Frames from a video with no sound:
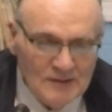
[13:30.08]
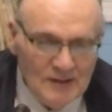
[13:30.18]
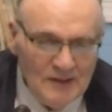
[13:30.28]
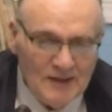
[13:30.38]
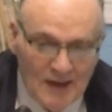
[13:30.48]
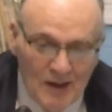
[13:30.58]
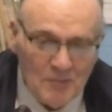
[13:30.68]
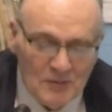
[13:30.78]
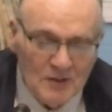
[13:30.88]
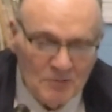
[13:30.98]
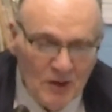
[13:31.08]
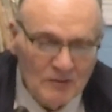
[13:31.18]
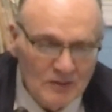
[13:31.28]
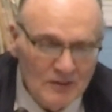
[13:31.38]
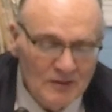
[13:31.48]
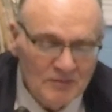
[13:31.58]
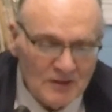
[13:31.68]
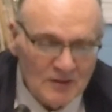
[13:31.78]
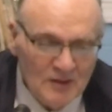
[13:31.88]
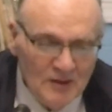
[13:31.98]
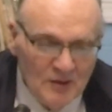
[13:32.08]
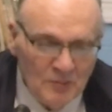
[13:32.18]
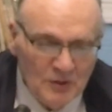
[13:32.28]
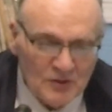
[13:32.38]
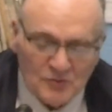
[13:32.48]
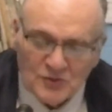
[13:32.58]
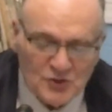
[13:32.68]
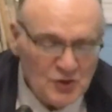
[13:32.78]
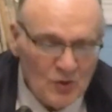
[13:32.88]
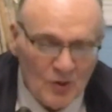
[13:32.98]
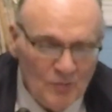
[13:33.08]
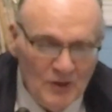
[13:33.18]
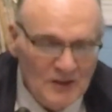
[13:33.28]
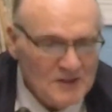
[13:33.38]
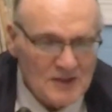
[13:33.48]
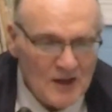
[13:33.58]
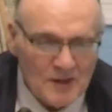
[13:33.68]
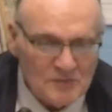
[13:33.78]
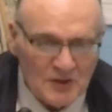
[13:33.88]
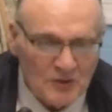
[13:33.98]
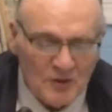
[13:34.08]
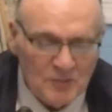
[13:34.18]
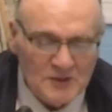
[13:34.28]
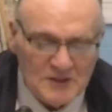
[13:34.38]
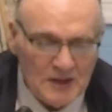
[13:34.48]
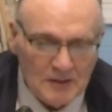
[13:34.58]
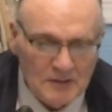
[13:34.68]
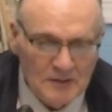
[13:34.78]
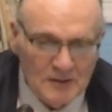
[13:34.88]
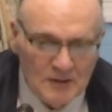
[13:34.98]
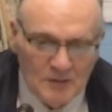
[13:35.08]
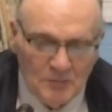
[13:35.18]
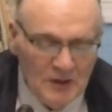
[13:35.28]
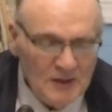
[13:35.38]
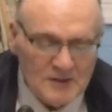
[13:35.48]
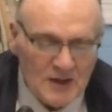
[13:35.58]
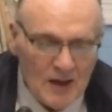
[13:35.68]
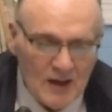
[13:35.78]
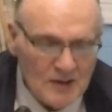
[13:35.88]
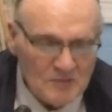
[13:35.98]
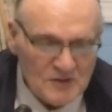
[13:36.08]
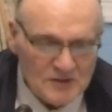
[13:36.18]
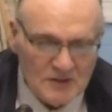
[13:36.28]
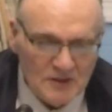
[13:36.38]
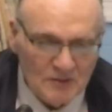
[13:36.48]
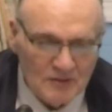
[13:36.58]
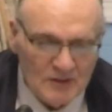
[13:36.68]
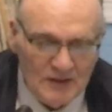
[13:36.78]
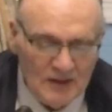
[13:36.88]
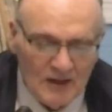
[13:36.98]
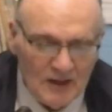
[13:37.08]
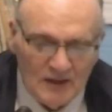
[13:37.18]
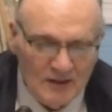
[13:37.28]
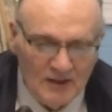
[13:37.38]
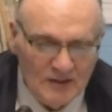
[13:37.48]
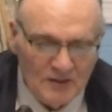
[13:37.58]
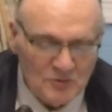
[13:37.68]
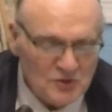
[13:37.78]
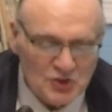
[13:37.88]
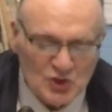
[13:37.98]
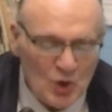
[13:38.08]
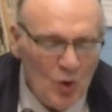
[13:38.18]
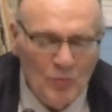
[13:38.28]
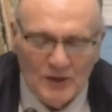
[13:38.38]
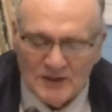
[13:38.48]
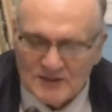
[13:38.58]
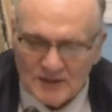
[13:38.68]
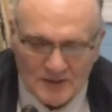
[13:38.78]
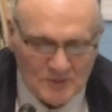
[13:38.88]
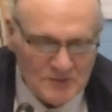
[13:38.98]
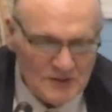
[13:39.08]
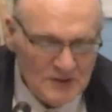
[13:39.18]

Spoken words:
He kept me among the living because for sure, many times I could have been dead. Many times, there was so many times.